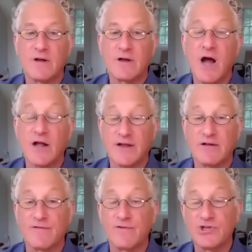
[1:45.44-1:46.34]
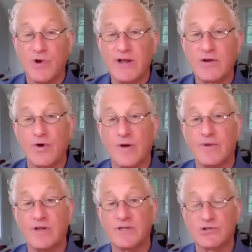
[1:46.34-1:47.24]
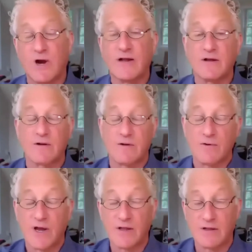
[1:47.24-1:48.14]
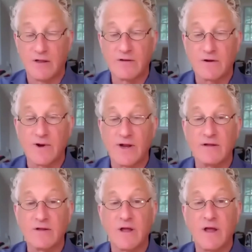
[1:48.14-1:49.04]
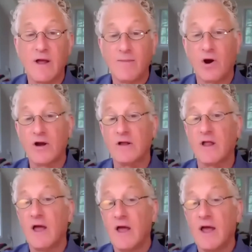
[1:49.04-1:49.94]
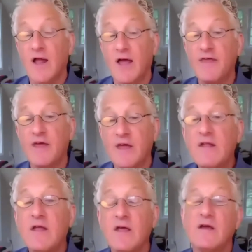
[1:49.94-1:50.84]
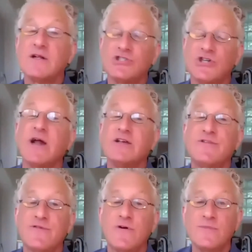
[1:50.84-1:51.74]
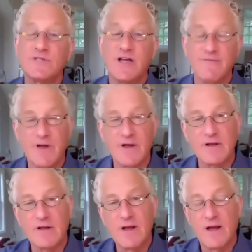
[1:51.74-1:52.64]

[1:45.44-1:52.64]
Continental Free Trade Agreement, is to try to create an integrated market. And I think India and Chinese firms have been